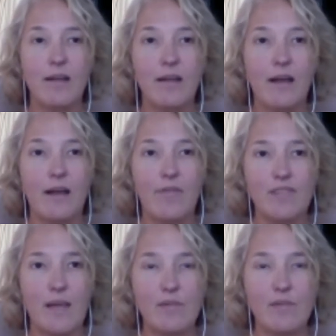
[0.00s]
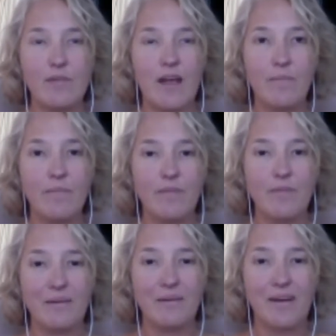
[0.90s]
at the same time,
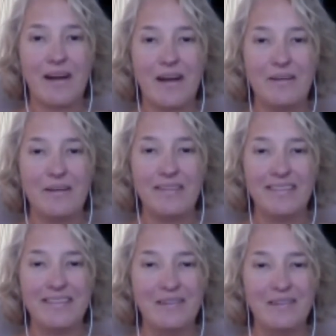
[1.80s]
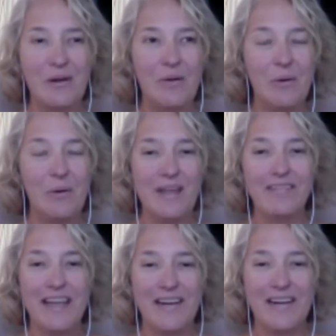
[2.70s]
a week
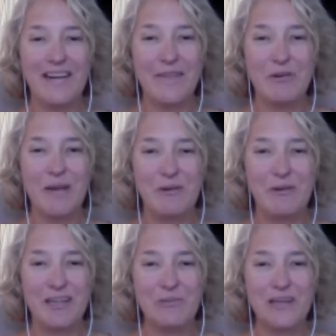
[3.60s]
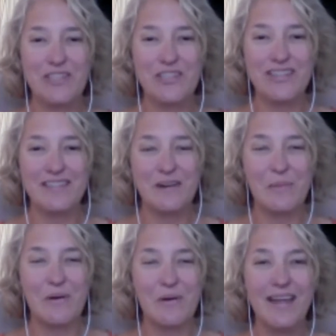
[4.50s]
later after my graduation
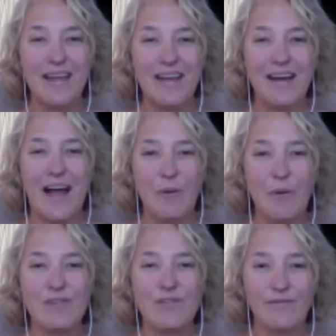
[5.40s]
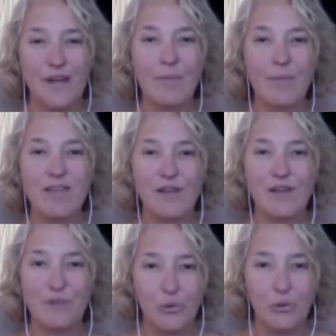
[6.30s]
ceremony, I found
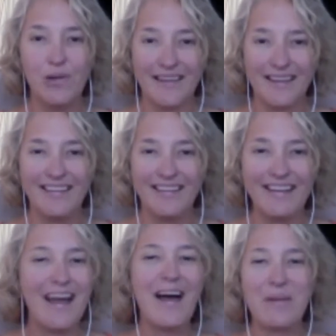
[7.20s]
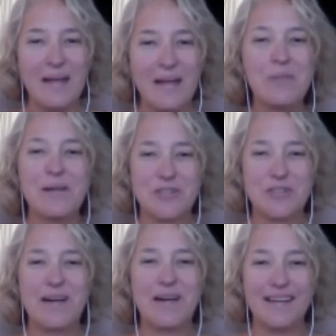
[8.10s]
myself Googling how to make a bunch of
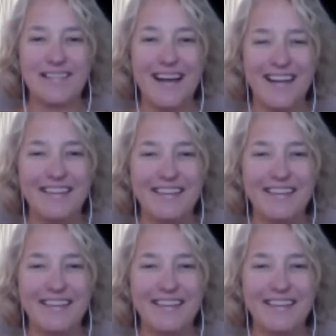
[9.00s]
money online.